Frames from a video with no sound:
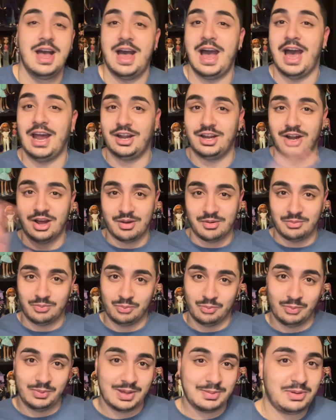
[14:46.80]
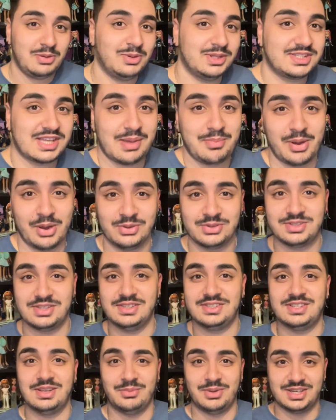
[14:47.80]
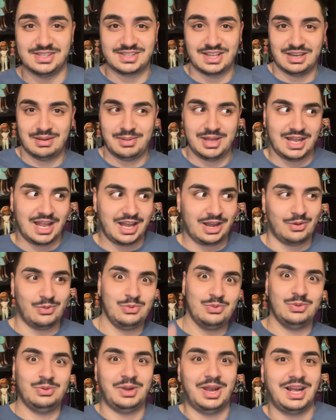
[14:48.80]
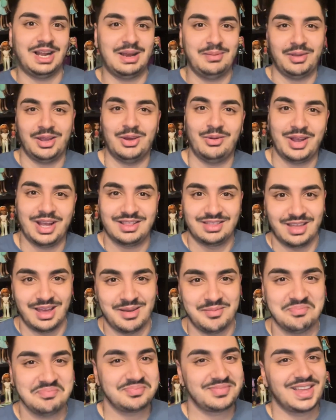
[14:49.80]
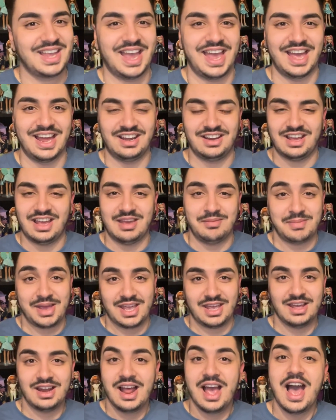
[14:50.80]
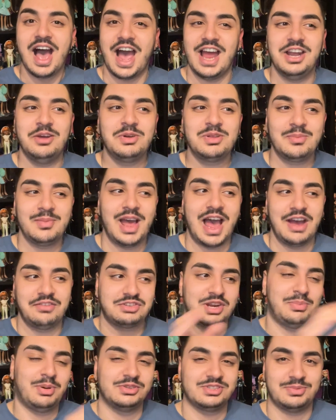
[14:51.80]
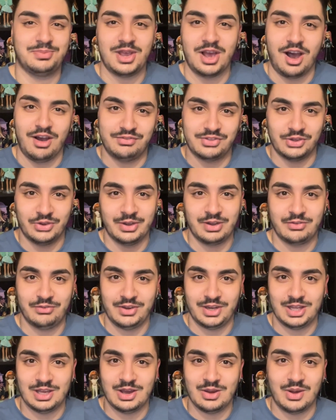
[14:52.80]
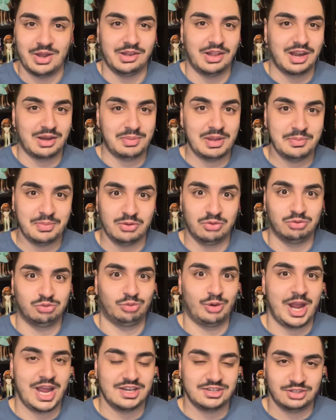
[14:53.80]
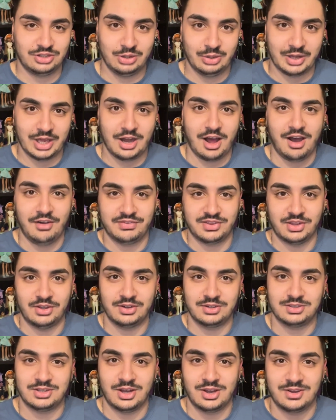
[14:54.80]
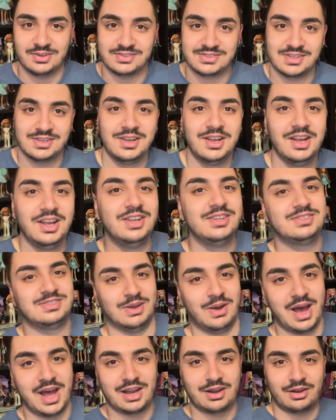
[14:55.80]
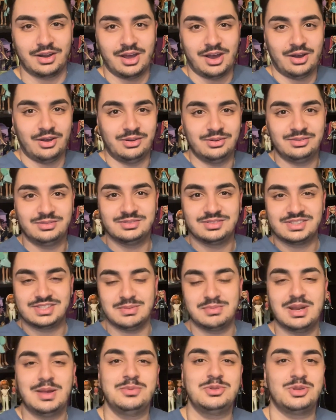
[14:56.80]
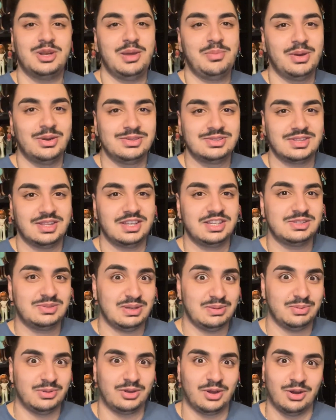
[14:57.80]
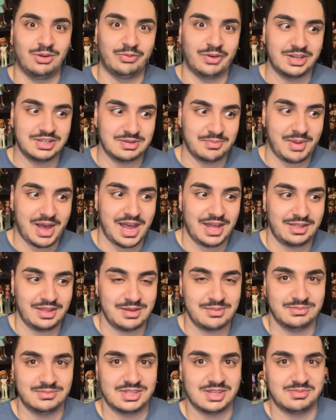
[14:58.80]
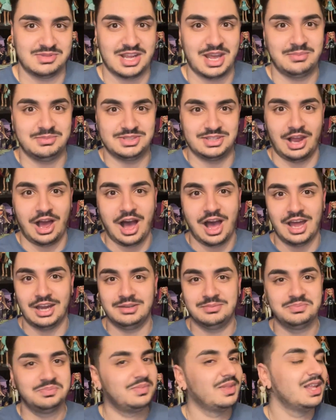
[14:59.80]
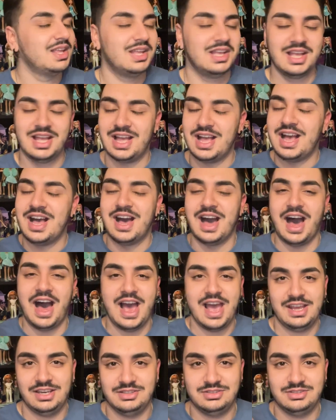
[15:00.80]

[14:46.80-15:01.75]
I don't know maybe once I post this someone is gonna be like ooh like let me go get them and it might I know with after I posted my off the hook video a lot of people ran to go get off the hook dolls so I don't know sometimes when I post things people go run to buy them sometimes not I